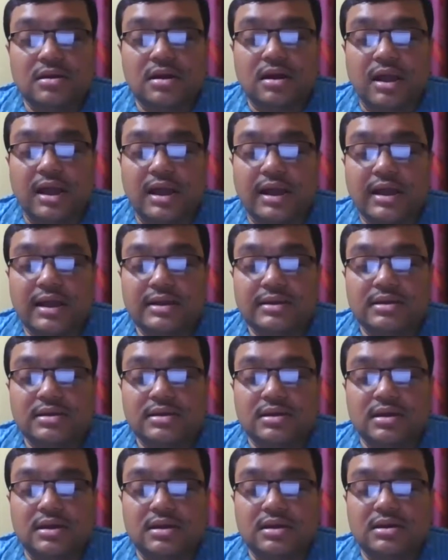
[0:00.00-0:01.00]
And
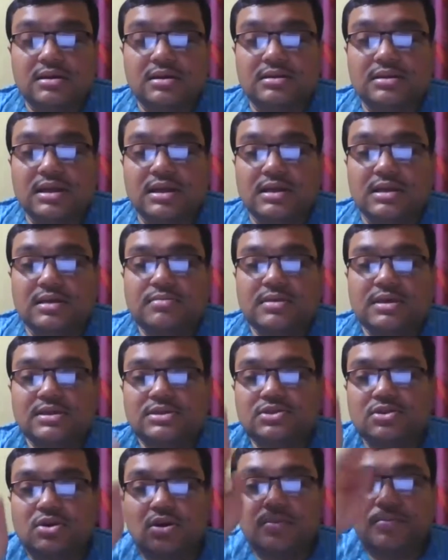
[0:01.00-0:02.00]
the
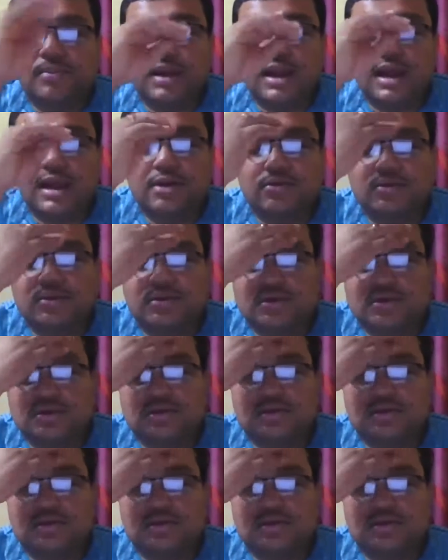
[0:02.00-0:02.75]
image of lion